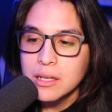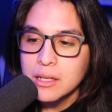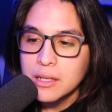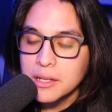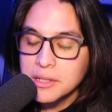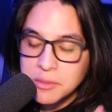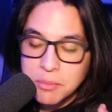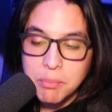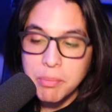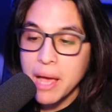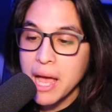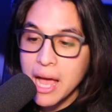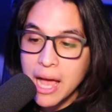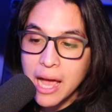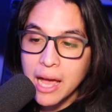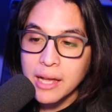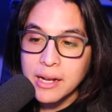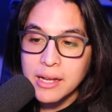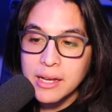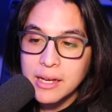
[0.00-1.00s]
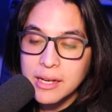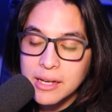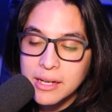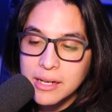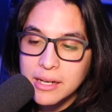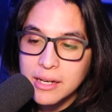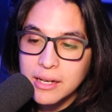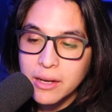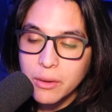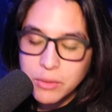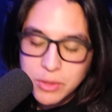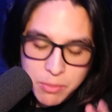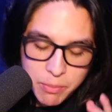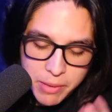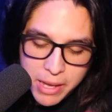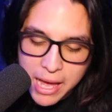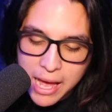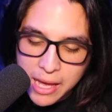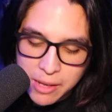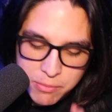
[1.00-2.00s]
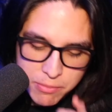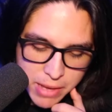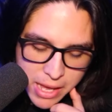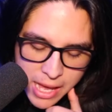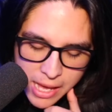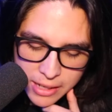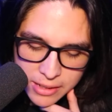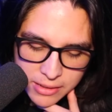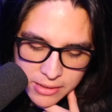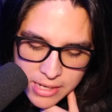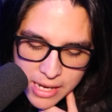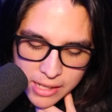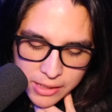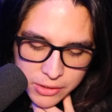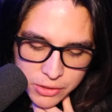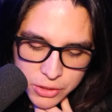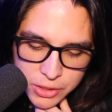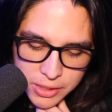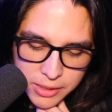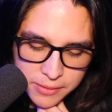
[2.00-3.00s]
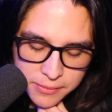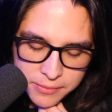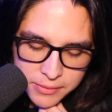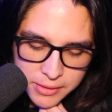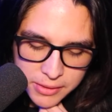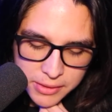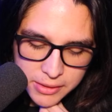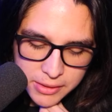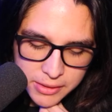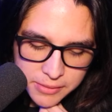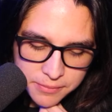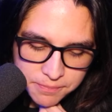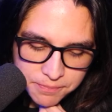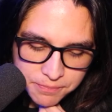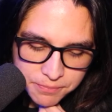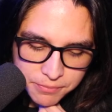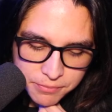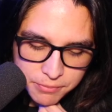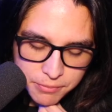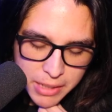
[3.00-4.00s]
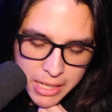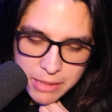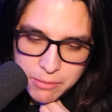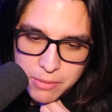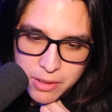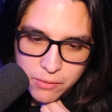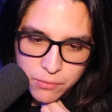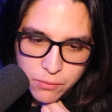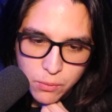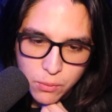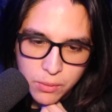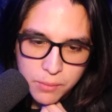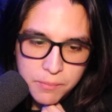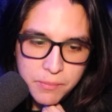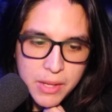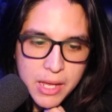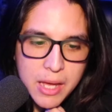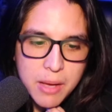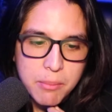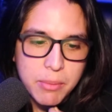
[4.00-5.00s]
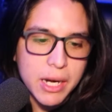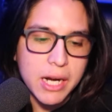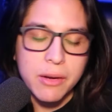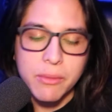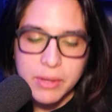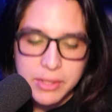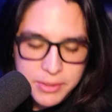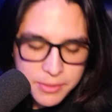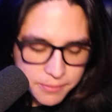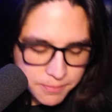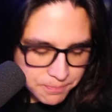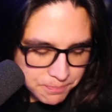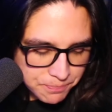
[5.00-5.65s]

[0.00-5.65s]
That's bad. That was bad, bad analogy. Um, bad metaphor. But anyways,